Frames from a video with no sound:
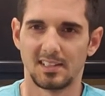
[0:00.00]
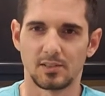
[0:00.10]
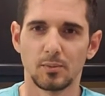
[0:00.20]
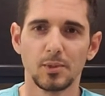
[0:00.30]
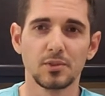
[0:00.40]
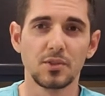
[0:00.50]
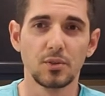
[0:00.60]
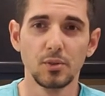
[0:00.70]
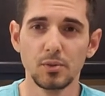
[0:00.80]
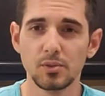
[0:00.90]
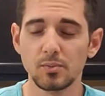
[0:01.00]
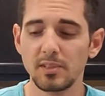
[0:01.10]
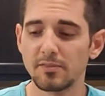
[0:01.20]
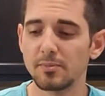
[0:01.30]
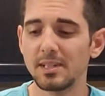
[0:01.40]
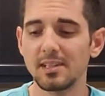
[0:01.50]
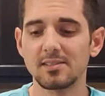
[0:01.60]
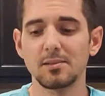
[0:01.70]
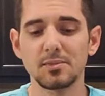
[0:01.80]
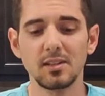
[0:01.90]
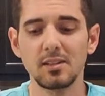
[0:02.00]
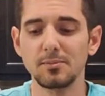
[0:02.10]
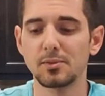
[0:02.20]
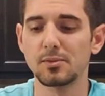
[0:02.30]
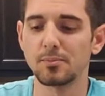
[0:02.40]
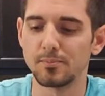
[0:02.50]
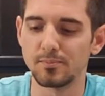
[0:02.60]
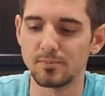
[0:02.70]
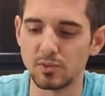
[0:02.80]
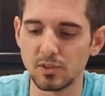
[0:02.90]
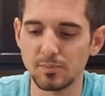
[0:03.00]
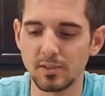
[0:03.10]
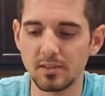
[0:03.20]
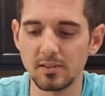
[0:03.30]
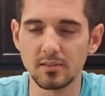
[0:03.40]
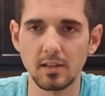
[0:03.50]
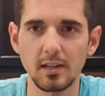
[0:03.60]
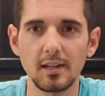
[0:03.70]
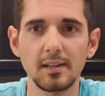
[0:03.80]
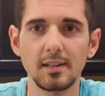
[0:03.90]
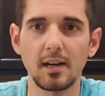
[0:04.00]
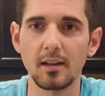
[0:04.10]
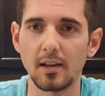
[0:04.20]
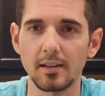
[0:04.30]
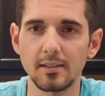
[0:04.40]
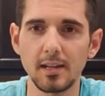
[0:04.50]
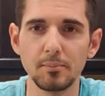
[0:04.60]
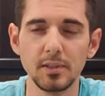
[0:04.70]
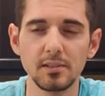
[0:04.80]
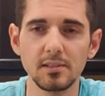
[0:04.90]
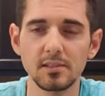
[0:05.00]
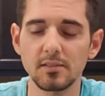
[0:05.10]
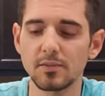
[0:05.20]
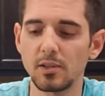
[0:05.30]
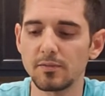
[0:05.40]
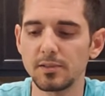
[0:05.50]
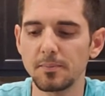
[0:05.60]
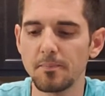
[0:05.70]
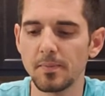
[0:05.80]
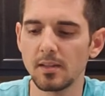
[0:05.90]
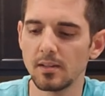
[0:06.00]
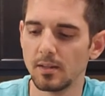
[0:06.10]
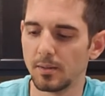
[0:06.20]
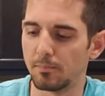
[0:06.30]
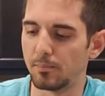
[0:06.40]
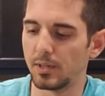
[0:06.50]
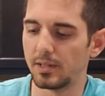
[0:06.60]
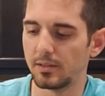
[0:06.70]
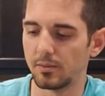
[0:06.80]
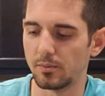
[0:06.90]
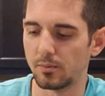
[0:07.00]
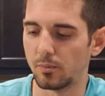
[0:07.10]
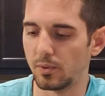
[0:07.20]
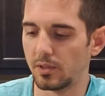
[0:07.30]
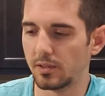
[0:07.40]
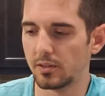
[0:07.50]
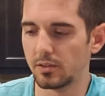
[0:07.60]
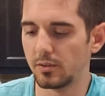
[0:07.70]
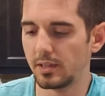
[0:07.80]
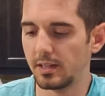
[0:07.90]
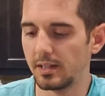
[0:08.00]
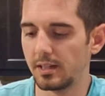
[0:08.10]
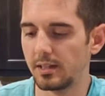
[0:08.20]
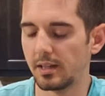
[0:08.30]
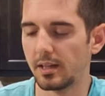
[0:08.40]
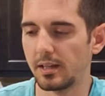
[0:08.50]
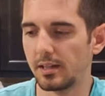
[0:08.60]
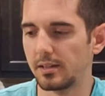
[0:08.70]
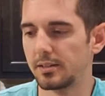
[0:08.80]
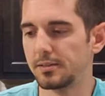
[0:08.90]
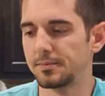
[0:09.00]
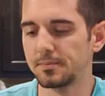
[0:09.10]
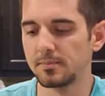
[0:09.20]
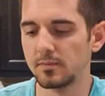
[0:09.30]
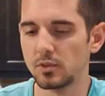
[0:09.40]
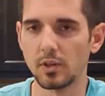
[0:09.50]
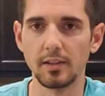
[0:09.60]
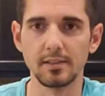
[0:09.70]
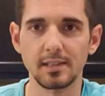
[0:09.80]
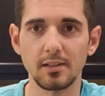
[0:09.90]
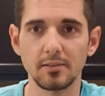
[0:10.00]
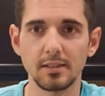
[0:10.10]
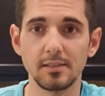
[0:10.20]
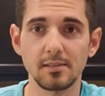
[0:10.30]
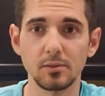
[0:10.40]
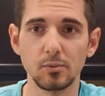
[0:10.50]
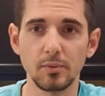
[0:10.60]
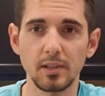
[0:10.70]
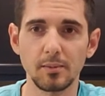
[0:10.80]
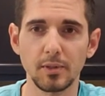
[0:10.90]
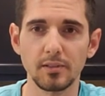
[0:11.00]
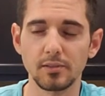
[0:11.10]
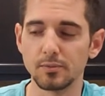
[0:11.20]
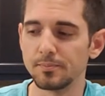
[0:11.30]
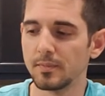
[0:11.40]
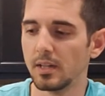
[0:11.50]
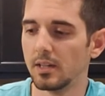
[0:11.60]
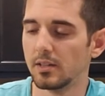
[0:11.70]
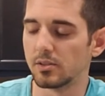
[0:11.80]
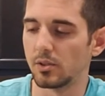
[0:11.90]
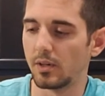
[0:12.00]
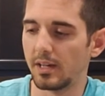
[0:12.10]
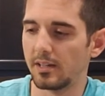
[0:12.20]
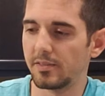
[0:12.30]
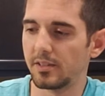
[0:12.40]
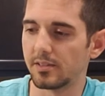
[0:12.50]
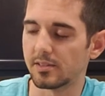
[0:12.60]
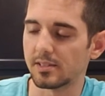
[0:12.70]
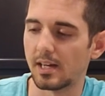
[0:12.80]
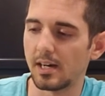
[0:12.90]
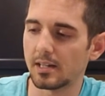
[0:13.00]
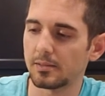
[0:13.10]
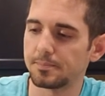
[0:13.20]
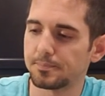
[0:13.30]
It's almost too sweet for me at sometimes, just because I like that bitterness of coffee. But we're gonna go ahead and try this out and see what we think about the two. So I have here the stock.